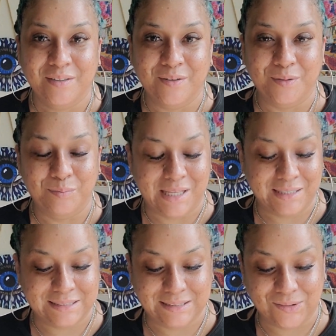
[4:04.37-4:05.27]
You know,
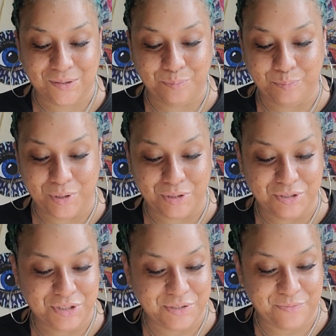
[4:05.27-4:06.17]
black salt
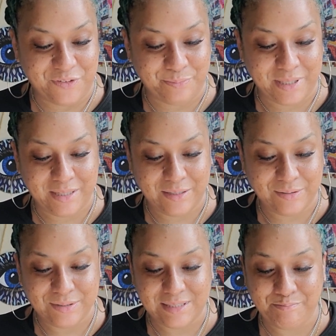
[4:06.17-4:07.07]
burns, it
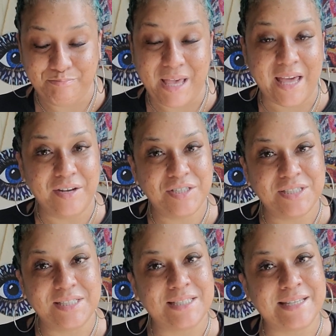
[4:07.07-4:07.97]
repels, it
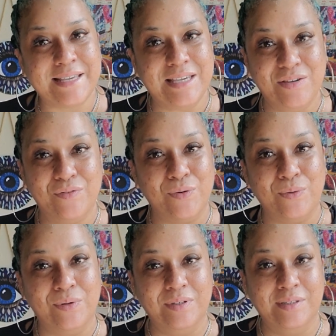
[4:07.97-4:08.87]
banishes
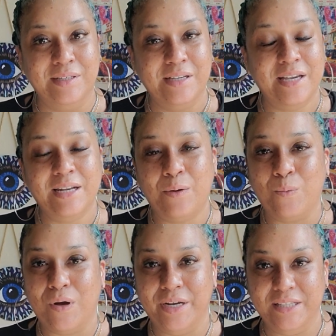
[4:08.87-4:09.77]
evil and I
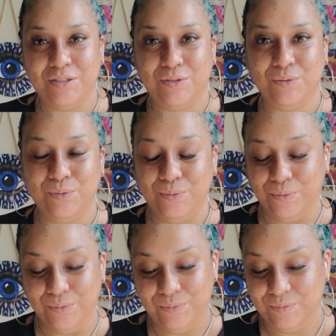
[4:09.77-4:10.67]
wanted
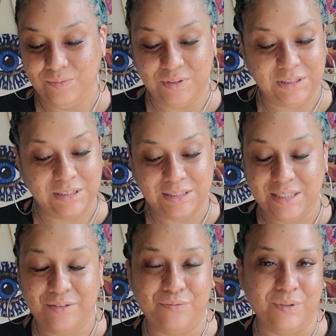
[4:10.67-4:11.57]
to just
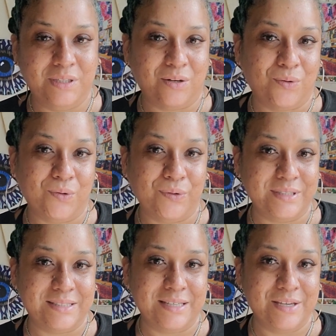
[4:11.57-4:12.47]
get rid of all
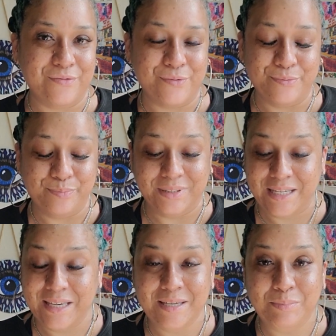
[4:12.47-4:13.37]
this evil. But
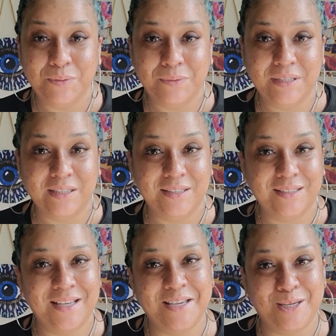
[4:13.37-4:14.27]
they keep doing it.
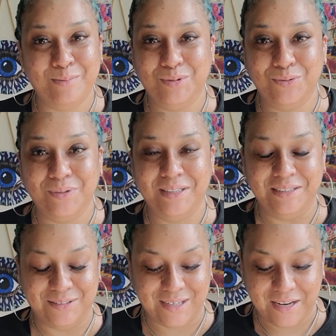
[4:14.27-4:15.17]
They keep doing
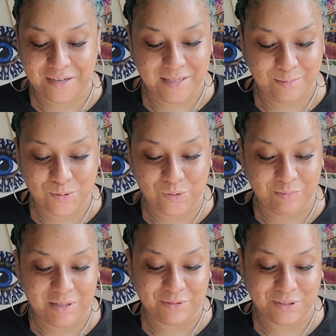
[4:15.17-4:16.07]
it. So I gotta keep doing
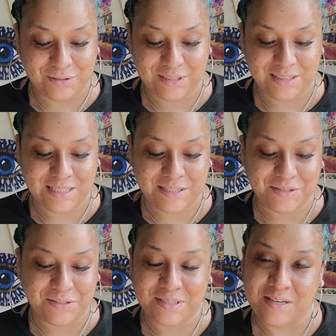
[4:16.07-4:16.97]
my return to
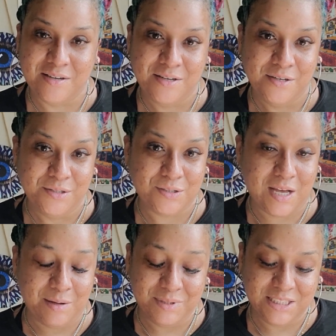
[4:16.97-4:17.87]
senders. So
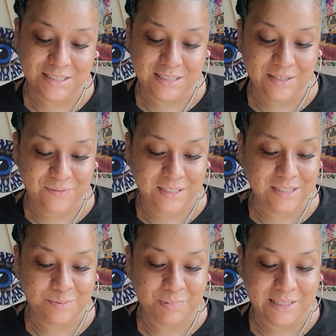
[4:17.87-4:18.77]
I'ma just leave
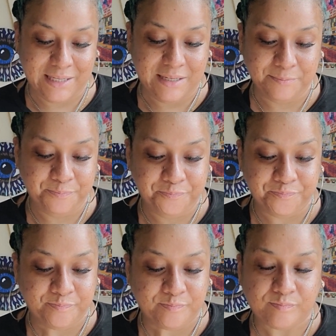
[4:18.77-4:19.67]
these plain.
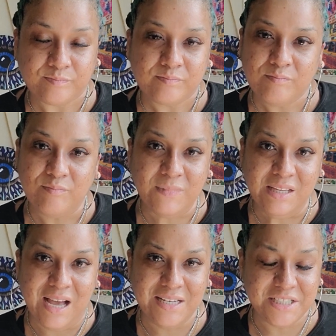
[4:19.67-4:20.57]

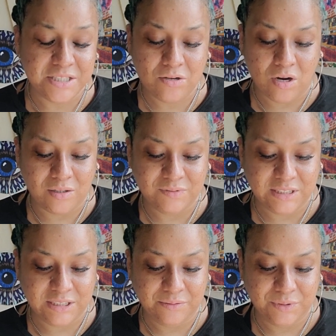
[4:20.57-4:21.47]
I just carved
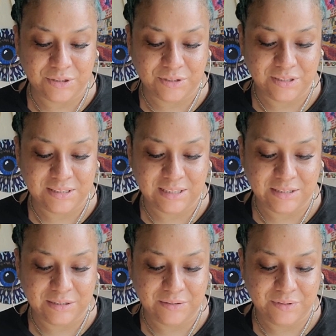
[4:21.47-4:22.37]
in it, return to
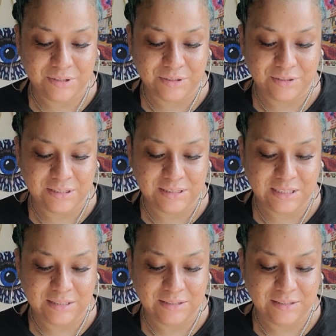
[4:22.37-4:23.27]
sender, return to
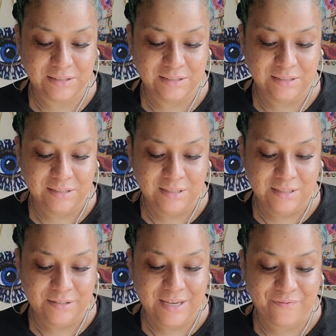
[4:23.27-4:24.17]
sender.
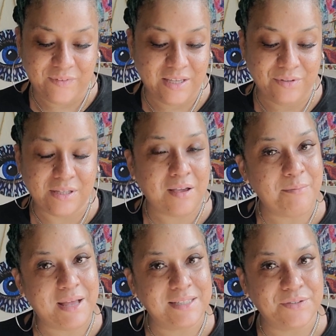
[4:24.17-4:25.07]
You have to give it the
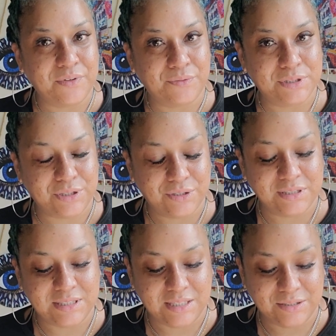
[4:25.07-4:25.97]
command about return to
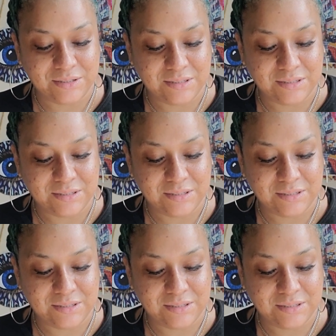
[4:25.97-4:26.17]
sender.